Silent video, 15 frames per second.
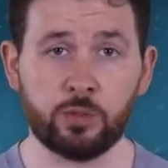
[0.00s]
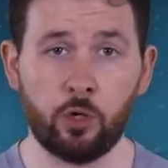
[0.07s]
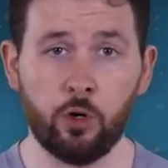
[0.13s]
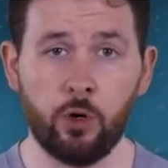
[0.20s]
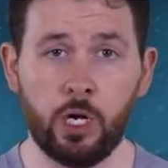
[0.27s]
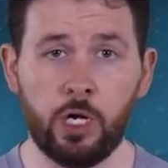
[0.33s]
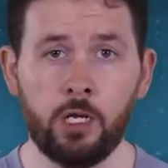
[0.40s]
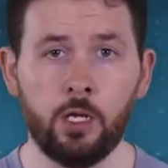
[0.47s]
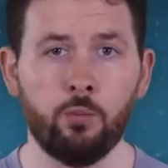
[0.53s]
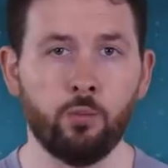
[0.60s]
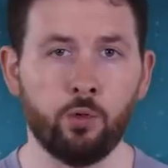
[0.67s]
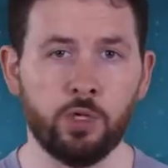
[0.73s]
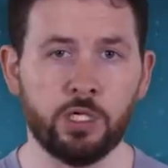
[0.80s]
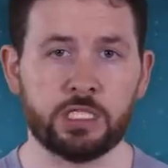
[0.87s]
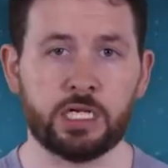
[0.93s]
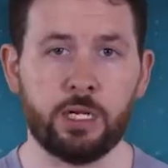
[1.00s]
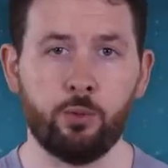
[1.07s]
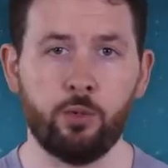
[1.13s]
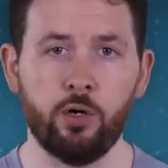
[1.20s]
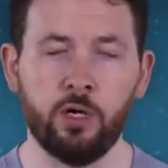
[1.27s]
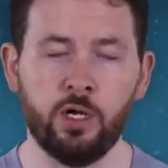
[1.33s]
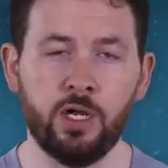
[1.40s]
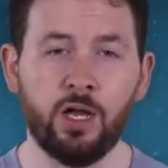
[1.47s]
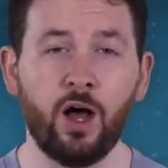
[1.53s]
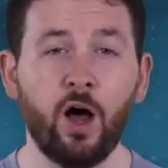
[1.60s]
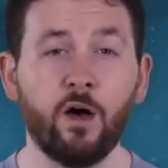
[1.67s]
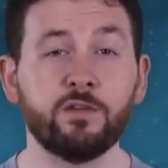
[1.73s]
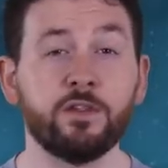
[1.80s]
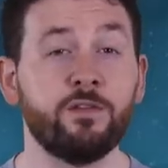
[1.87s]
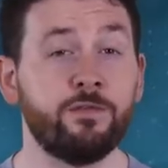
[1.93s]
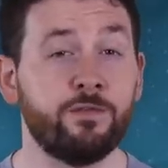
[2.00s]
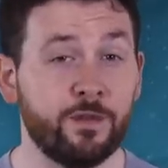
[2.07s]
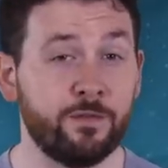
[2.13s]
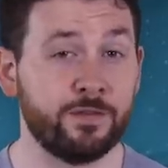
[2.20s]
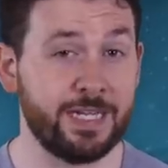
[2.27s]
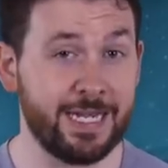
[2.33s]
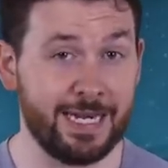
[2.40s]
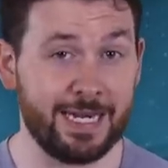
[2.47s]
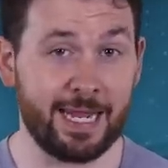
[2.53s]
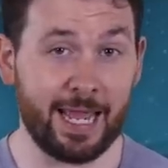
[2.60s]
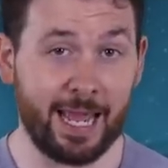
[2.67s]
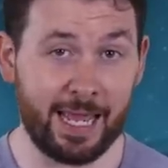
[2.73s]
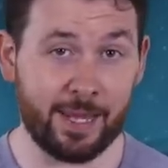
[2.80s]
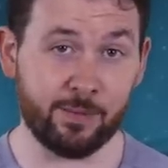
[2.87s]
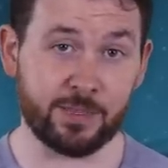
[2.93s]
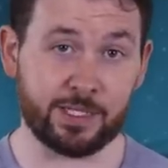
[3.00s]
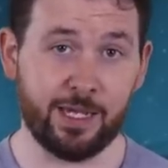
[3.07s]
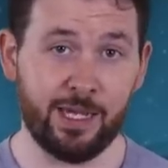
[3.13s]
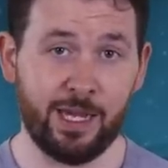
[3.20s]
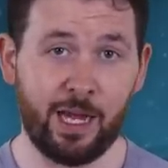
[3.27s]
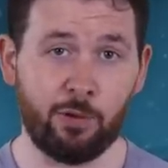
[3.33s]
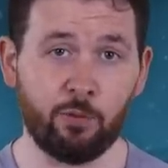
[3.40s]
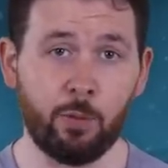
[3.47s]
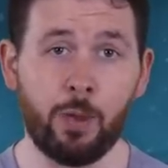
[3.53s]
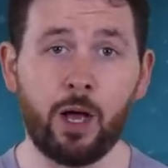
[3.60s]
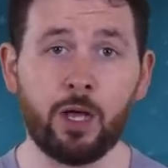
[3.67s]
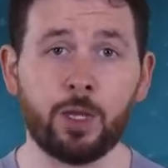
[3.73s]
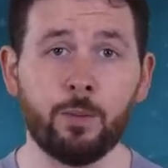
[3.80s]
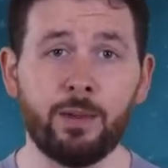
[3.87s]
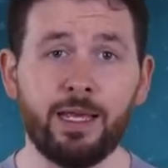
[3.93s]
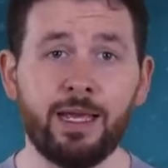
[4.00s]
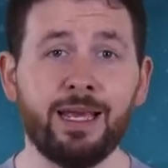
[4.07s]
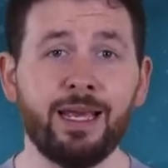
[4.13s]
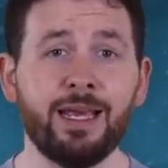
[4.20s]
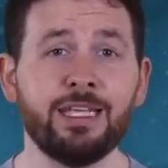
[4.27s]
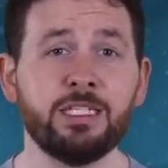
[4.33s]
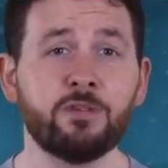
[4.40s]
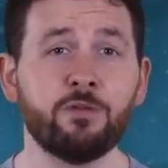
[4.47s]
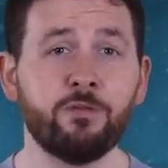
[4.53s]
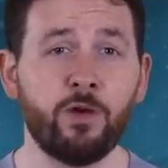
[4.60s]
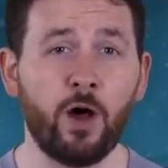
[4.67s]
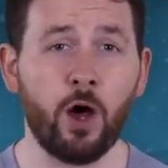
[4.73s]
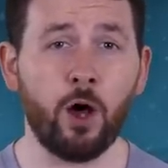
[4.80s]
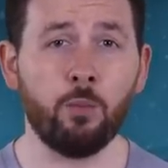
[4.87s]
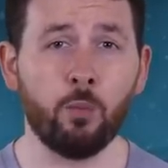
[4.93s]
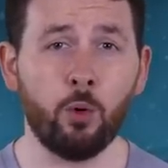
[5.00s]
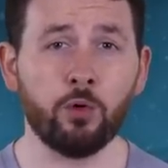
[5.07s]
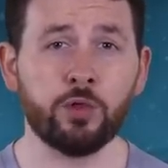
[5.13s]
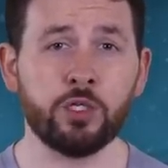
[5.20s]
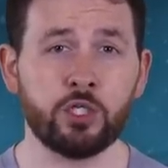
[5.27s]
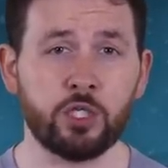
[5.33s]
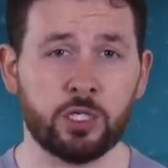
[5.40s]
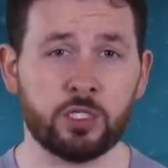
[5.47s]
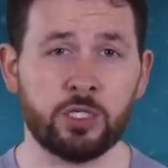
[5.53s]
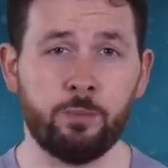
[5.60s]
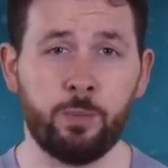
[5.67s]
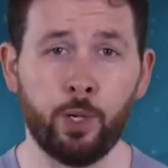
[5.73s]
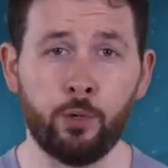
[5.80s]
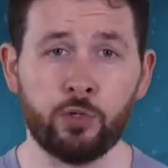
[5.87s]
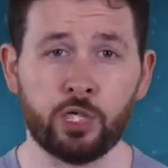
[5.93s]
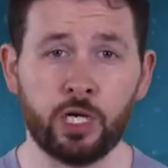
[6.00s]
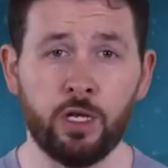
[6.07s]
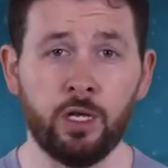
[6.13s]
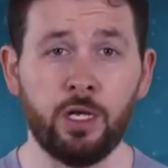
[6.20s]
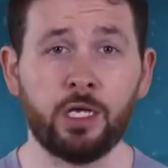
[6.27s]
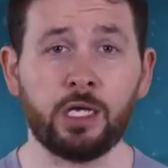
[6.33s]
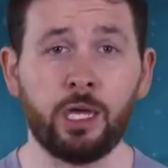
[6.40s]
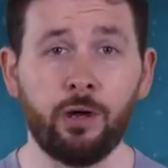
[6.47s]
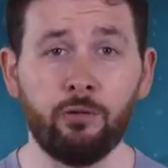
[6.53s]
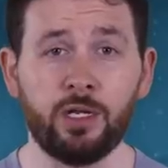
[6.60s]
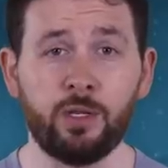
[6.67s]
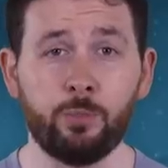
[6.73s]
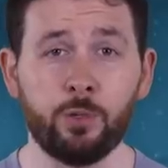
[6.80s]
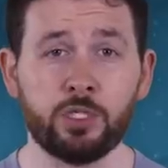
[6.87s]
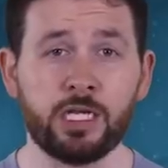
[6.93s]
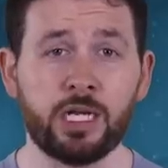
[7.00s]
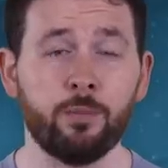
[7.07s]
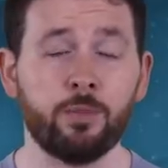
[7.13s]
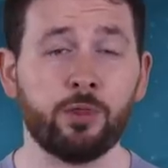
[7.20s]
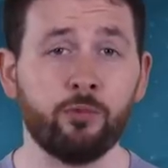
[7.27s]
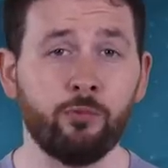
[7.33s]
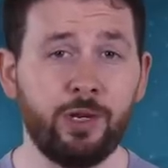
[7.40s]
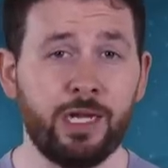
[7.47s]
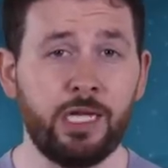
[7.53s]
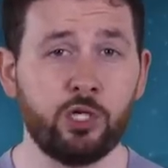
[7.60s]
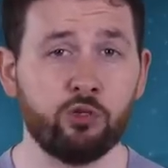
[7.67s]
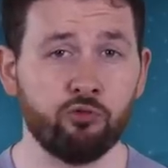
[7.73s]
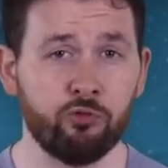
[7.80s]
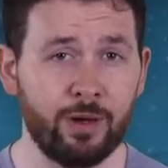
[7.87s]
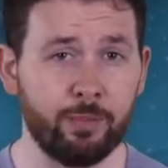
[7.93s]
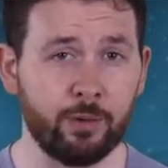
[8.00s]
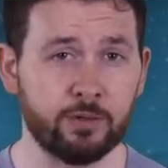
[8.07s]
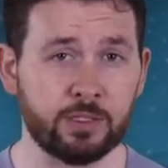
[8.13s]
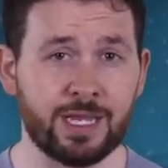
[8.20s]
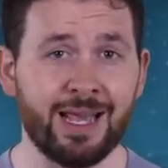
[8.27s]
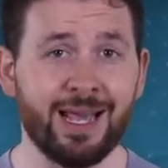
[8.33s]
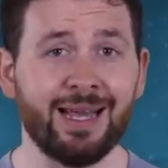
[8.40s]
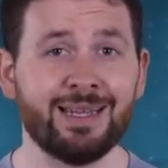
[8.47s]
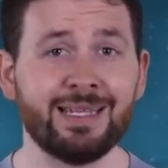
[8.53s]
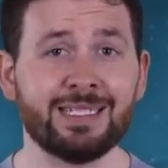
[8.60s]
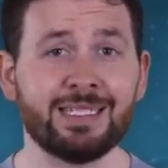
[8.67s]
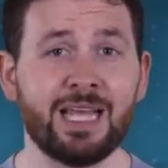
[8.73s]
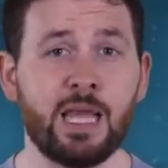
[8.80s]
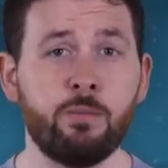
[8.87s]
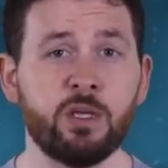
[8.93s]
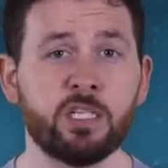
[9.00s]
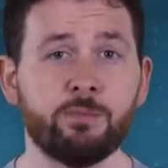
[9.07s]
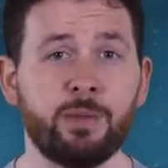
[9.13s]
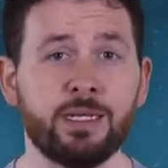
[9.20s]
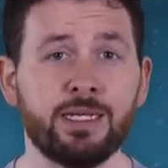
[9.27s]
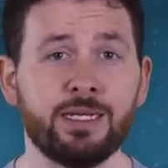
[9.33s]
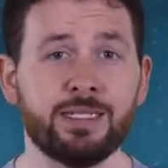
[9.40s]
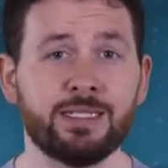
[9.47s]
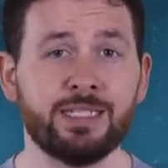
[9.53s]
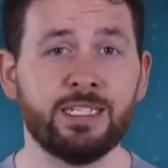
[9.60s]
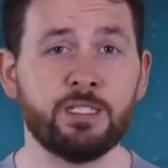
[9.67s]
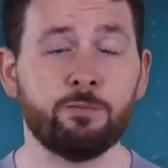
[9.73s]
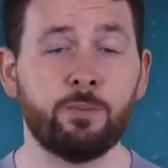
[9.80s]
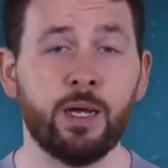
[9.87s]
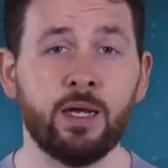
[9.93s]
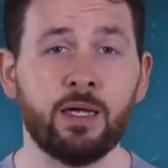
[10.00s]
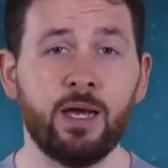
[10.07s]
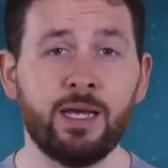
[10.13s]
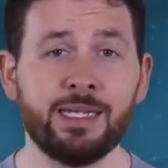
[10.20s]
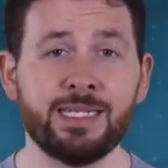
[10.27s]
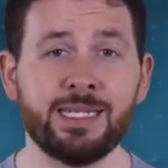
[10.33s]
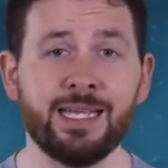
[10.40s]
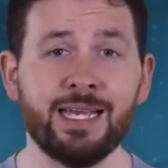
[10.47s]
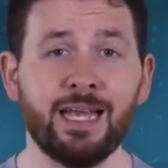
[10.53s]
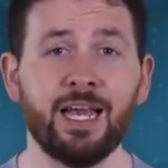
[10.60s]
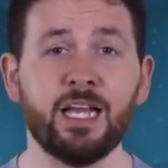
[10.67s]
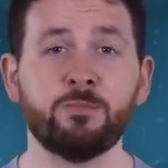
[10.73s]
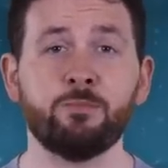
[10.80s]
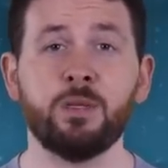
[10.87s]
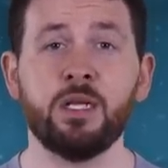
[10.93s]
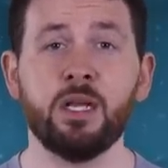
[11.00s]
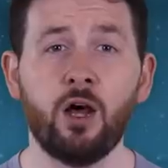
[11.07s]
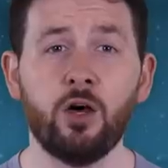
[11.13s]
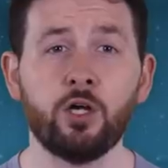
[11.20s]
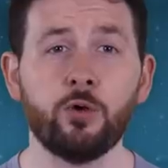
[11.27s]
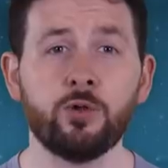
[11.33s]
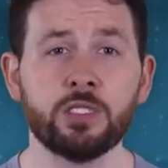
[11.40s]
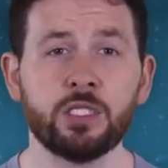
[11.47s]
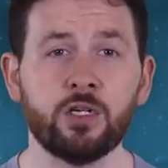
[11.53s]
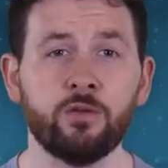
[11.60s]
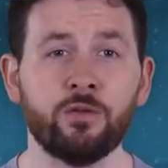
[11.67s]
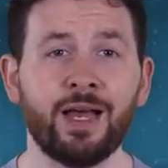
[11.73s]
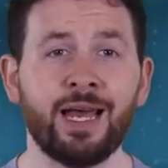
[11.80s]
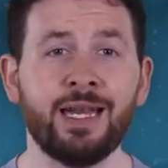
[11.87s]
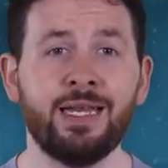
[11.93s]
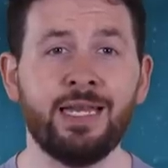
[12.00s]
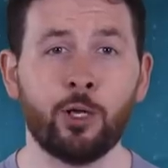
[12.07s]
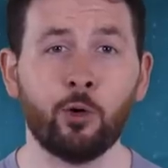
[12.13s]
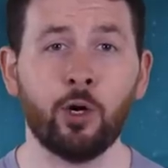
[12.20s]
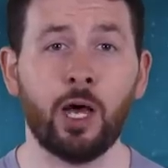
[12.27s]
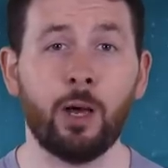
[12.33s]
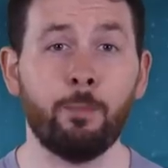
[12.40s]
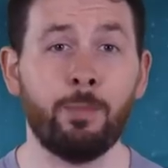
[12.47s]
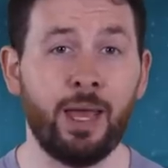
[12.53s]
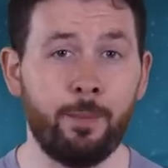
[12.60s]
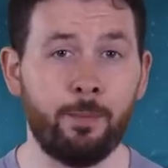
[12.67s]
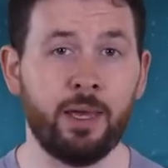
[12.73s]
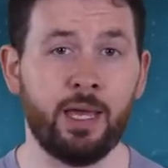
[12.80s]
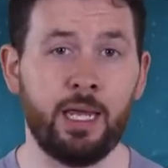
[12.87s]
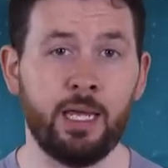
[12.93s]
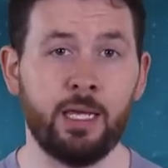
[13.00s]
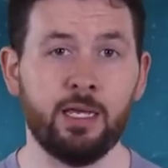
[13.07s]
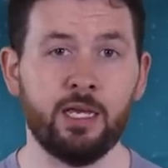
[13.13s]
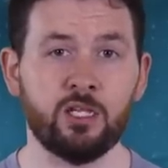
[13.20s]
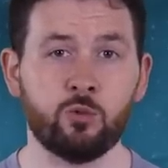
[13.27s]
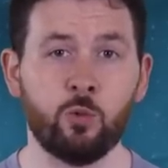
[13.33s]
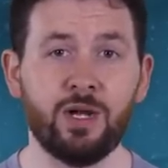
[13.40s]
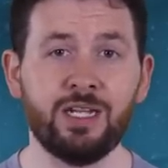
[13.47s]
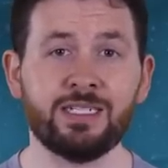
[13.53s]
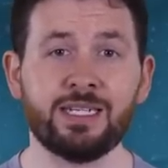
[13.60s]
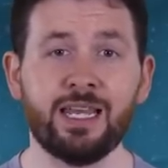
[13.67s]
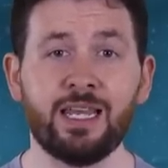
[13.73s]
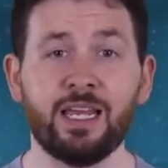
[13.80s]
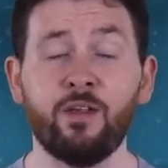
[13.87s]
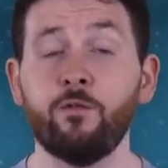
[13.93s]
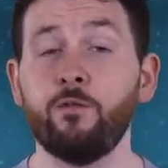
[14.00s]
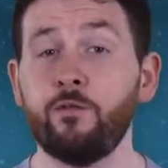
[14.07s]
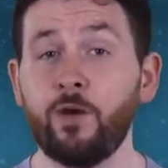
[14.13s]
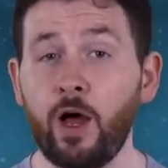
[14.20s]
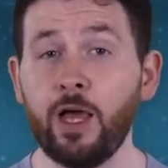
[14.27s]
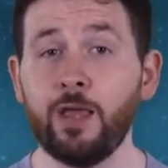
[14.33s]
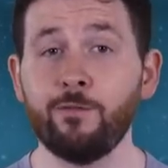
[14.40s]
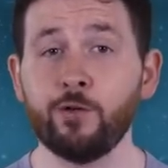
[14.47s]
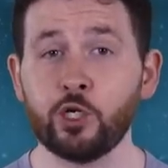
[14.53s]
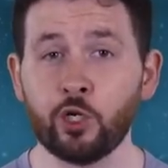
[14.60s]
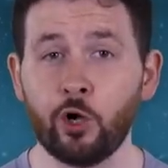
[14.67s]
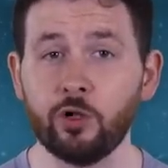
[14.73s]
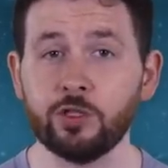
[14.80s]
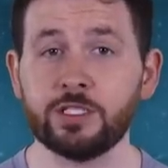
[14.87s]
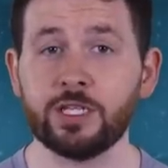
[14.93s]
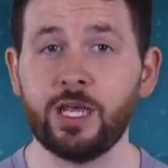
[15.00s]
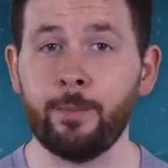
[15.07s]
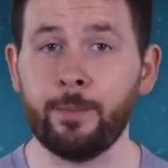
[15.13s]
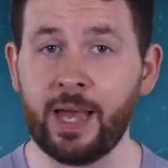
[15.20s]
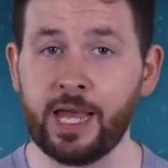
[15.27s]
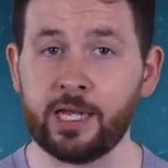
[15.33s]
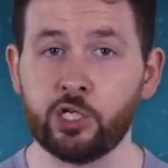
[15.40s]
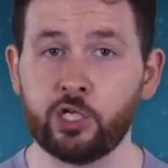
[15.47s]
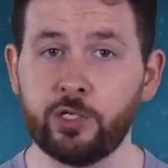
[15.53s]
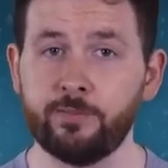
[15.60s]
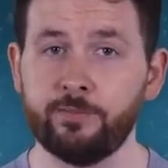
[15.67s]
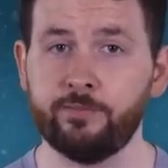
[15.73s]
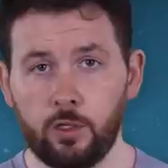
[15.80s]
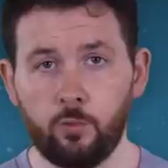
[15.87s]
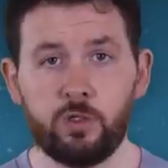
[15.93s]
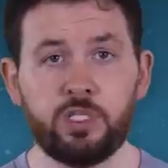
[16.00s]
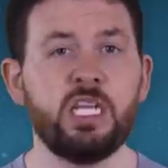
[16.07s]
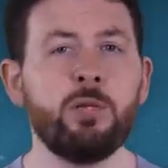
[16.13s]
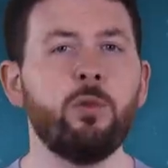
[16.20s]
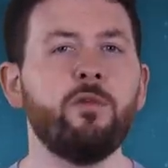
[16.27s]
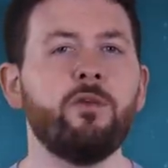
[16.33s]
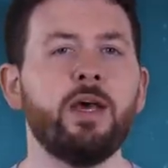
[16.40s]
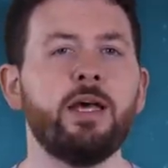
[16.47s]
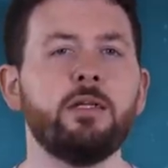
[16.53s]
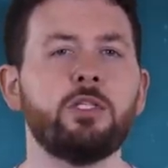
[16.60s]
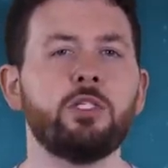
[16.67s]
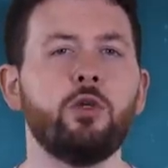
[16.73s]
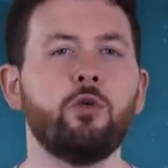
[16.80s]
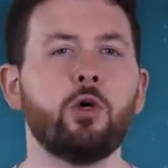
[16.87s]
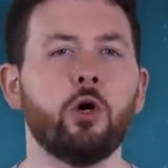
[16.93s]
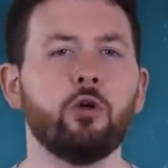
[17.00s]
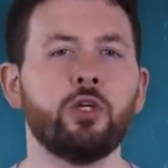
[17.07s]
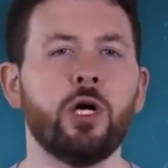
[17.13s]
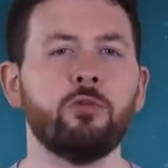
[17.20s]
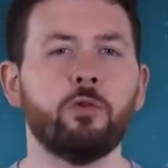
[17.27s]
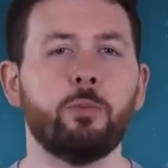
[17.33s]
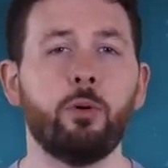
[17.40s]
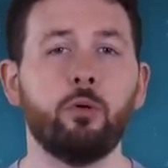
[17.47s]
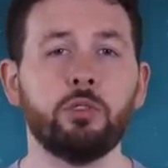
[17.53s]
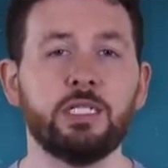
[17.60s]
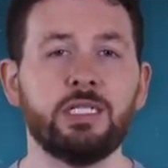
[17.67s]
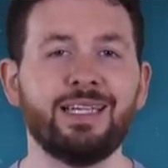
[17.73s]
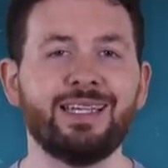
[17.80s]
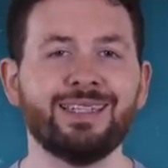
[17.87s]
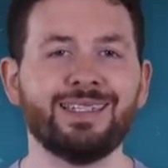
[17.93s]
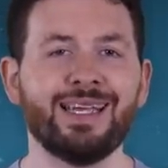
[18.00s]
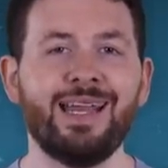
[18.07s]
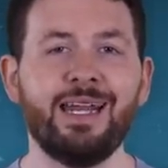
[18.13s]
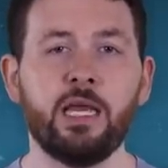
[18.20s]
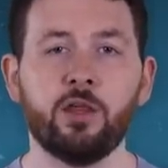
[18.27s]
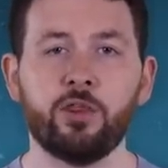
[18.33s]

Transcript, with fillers: scorer, Munis Dabur, after 15 games. And remarkably, he's far more than just a poacher, currently putting up 3 dribbles and the same expected assist per 90 as Bernardo Silva and Nicolas Pepe, as well as taking 5 shots a match. With Timo Werner's new contract reportedly containing a